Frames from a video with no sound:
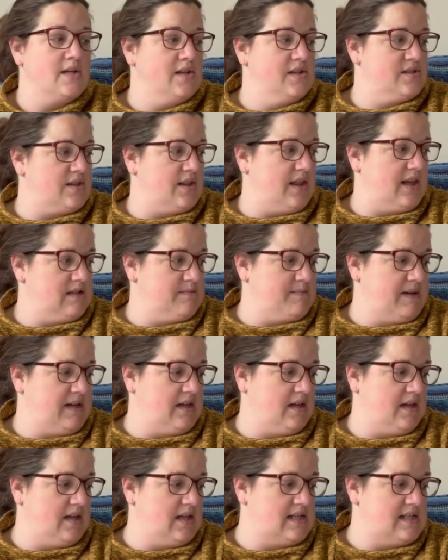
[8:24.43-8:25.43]
so that's
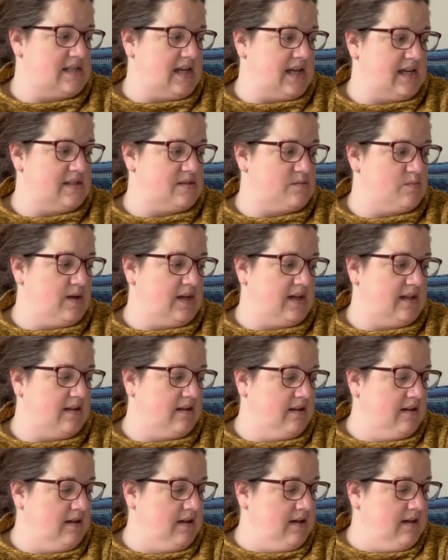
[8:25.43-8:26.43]
been nice as well.